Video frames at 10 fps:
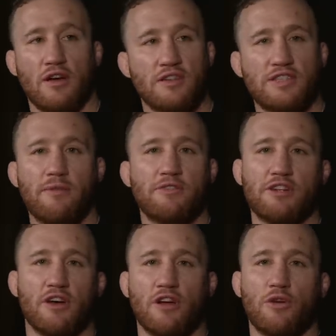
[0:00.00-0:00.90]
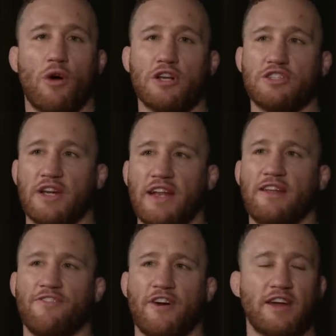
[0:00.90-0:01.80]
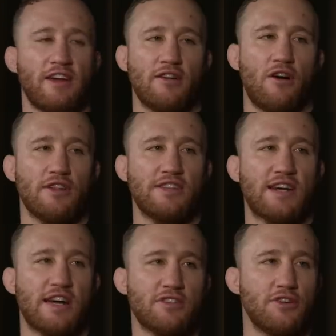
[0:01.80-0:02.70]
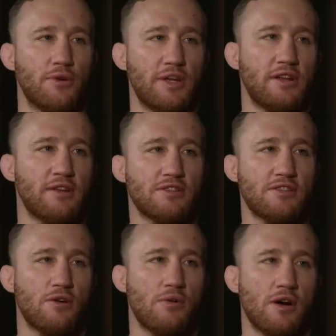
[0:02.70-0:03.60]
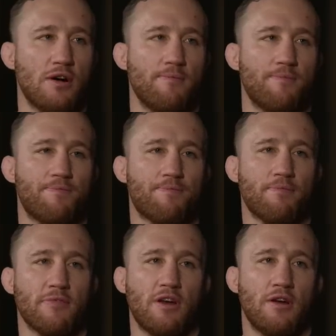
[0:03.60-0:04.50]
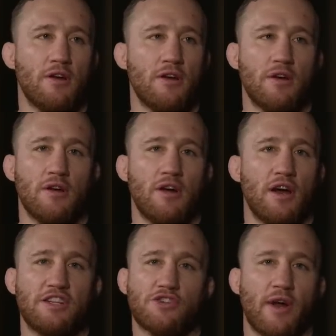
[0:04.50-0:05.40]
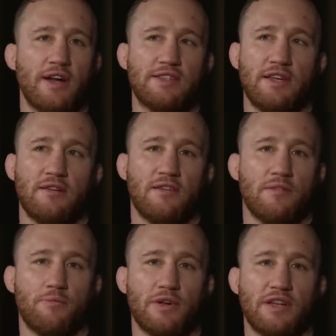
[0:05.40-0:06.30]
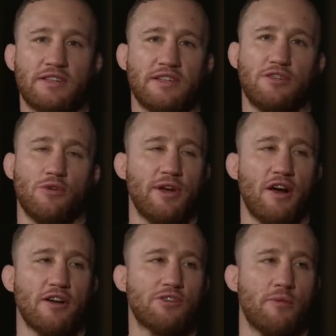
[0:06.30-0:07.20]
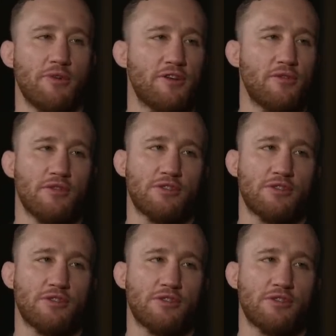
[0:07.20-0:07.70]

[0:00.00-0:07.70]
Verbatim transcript: Same as uh, you watch any fight. You know, all these guys are doing it. So um, it's crazy, but it's it's who we are. It's what we do.